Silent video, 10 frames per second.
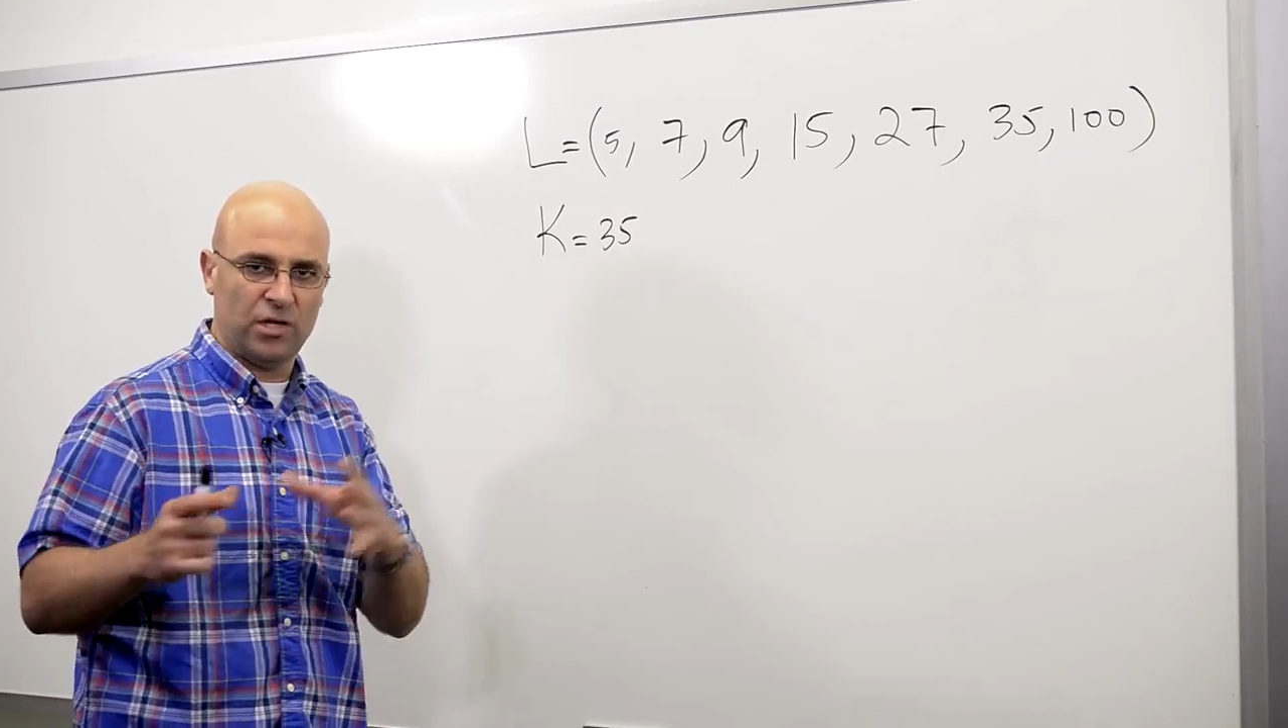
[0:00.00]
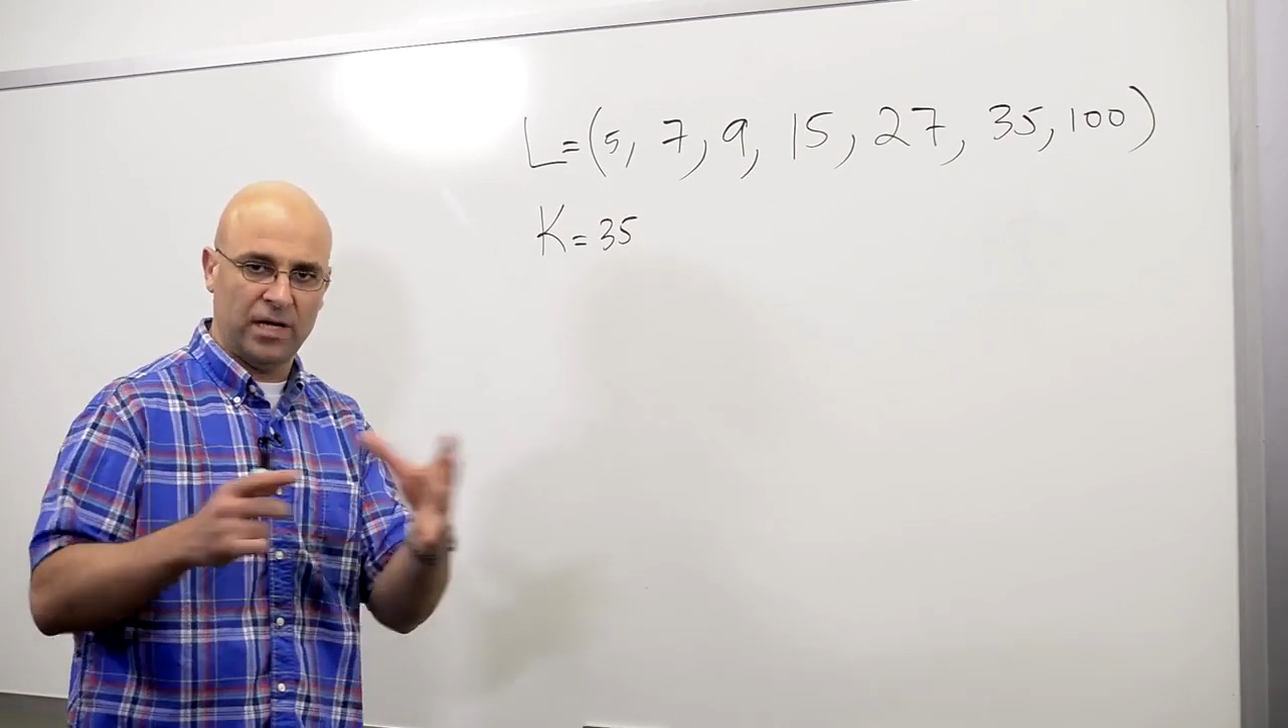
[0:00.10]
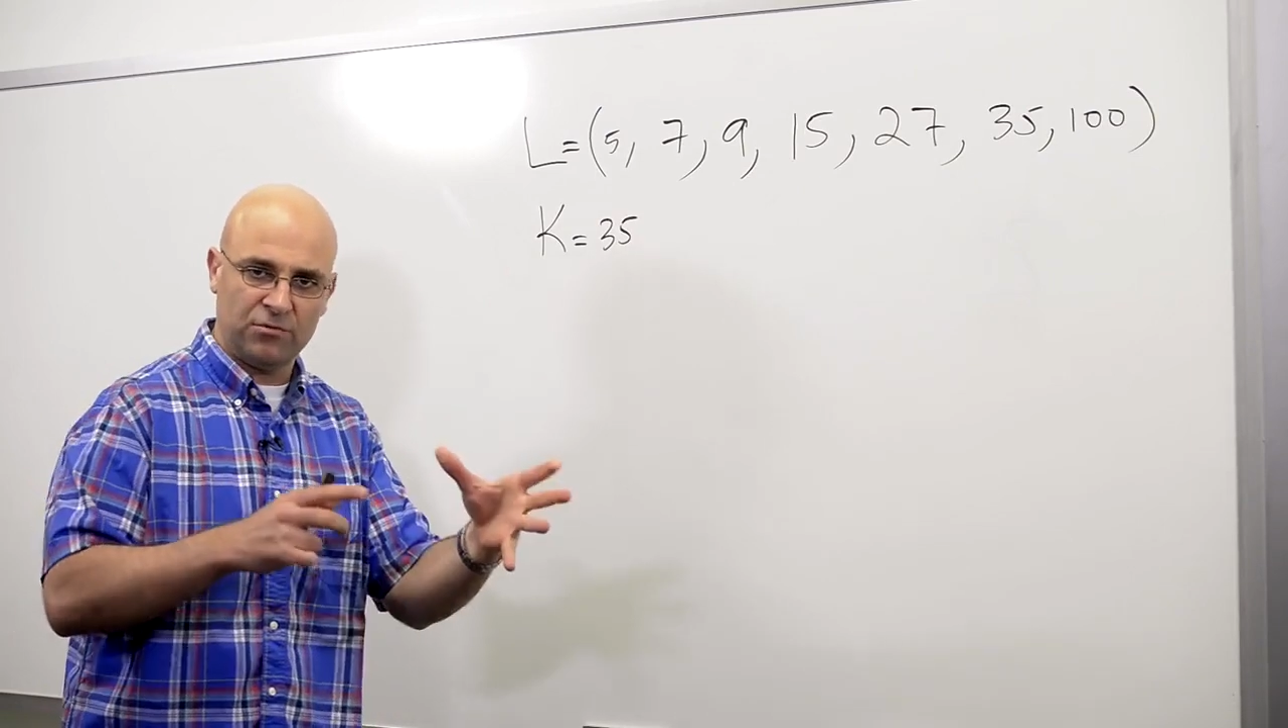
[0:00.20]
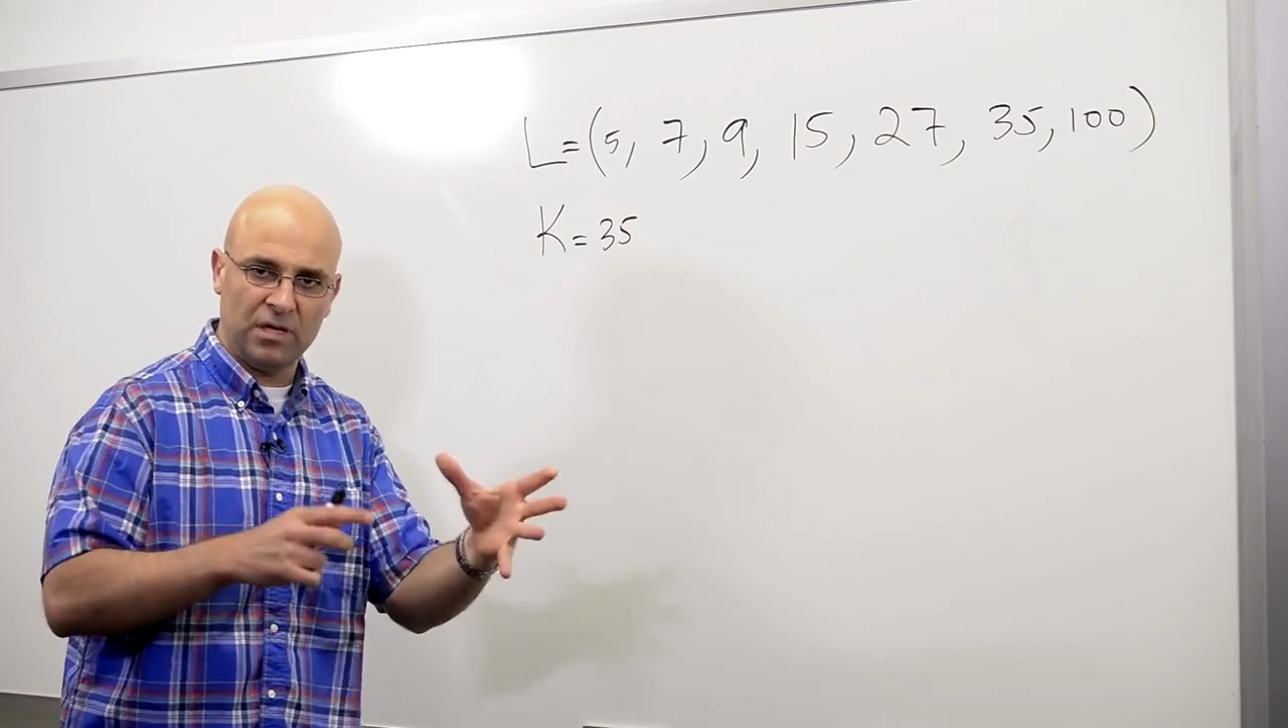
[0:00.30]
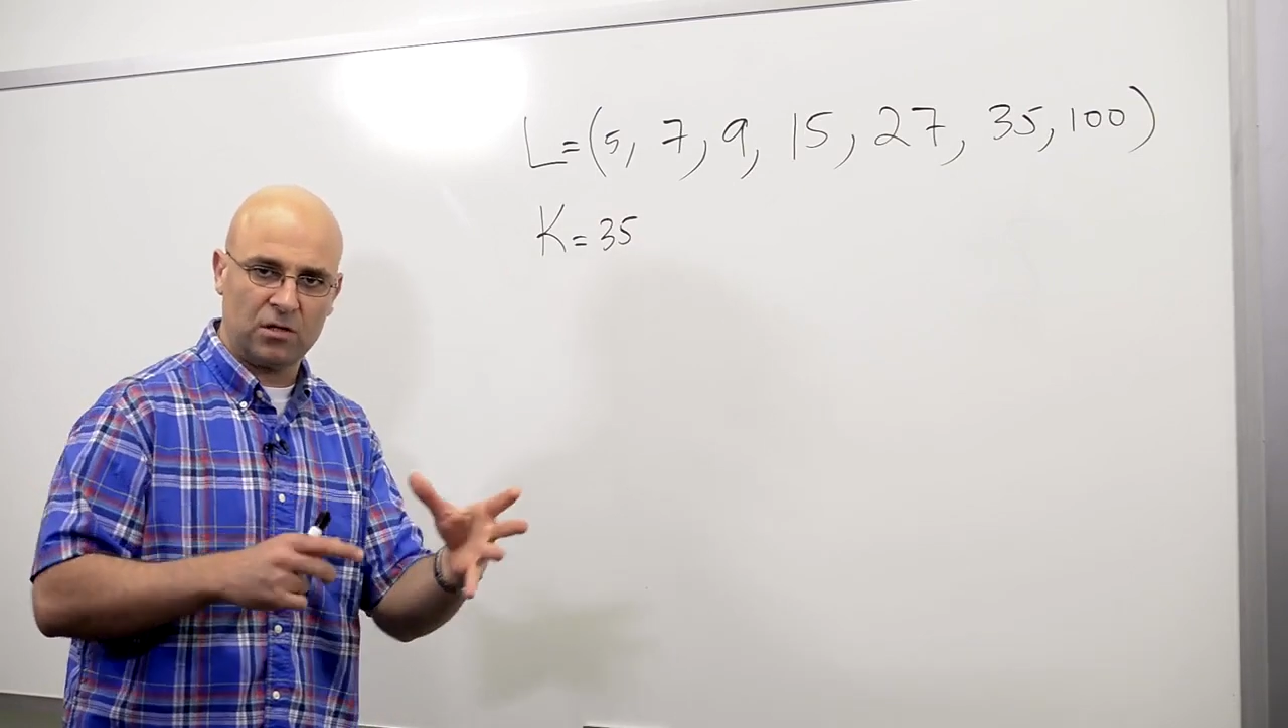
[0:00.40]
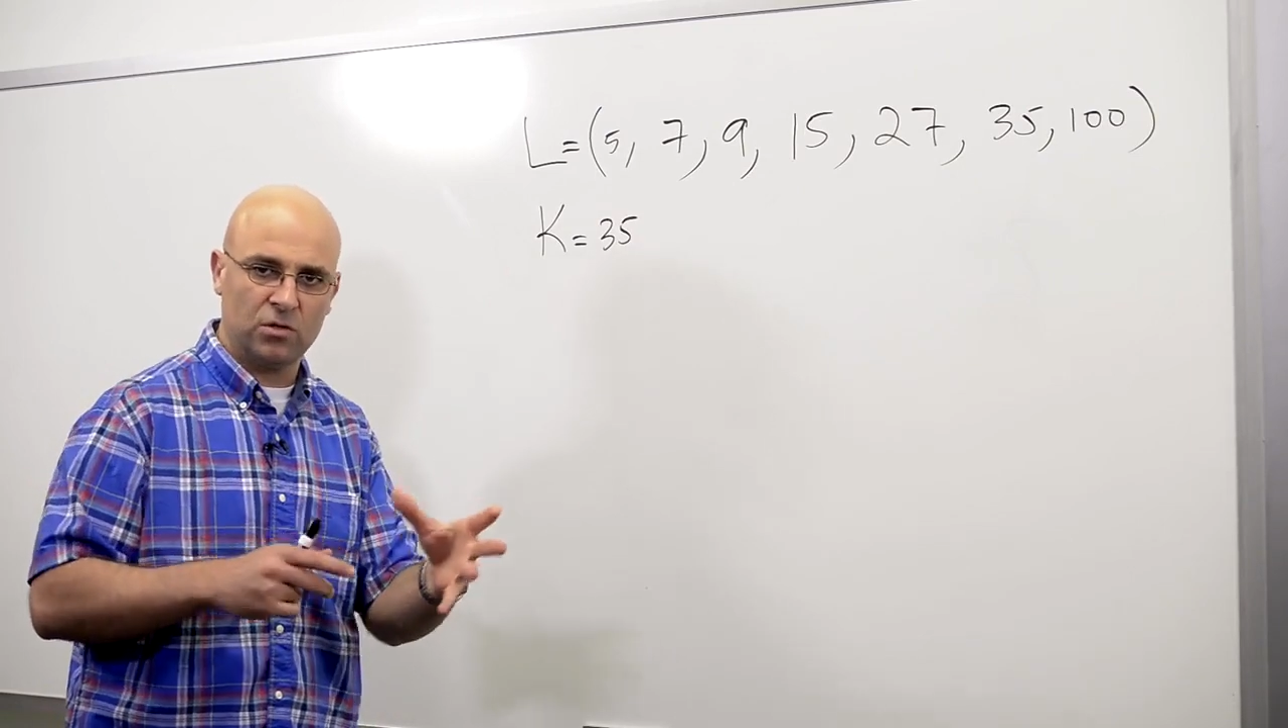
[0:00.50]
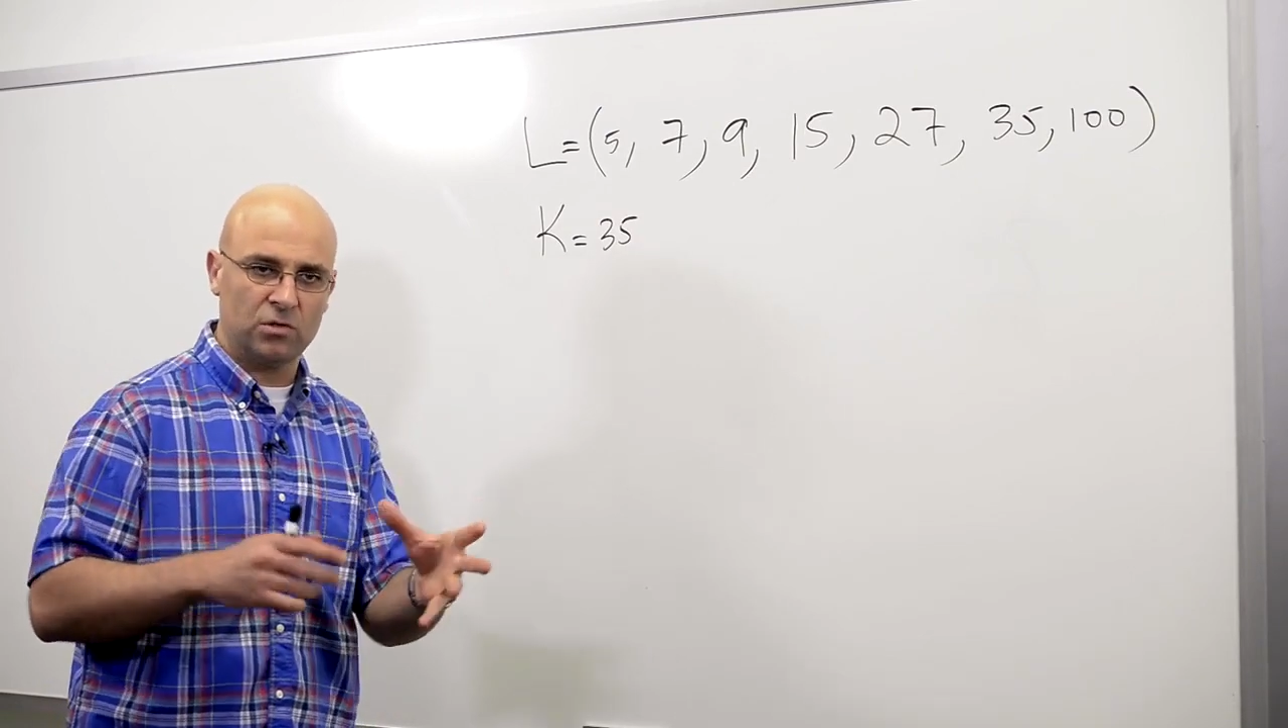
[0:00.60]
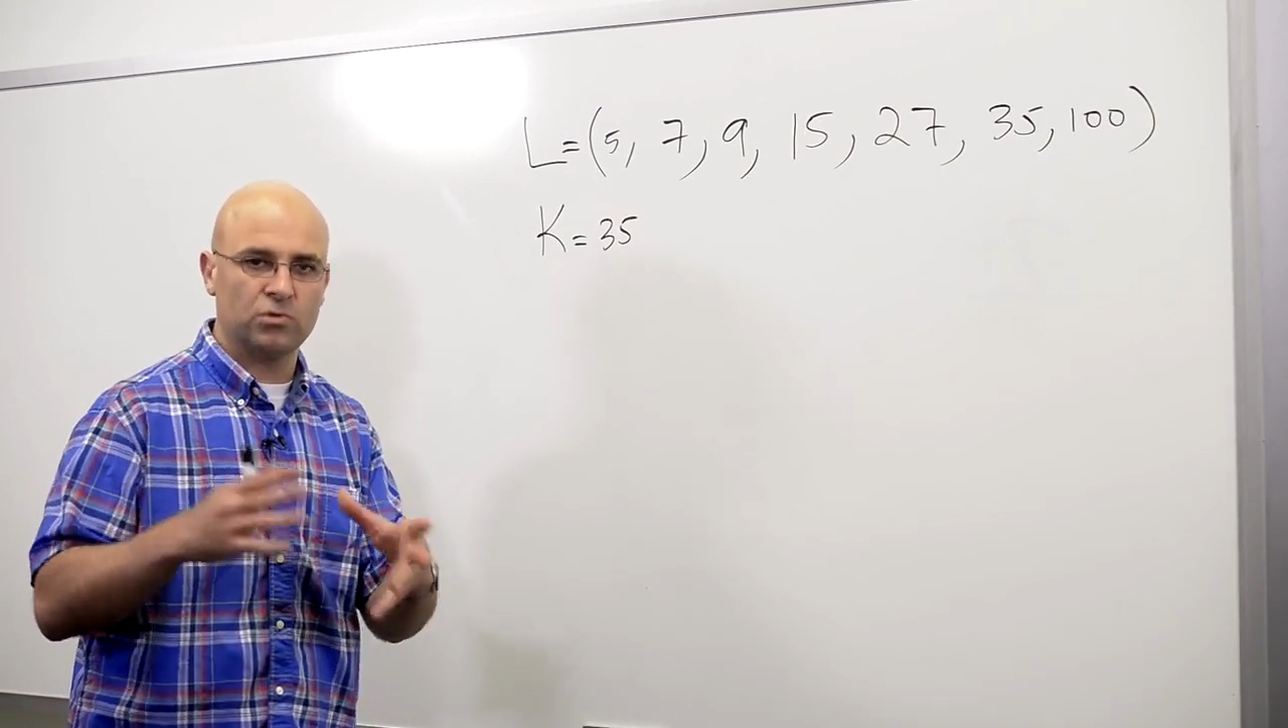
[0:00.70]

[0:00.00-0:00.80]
and real code,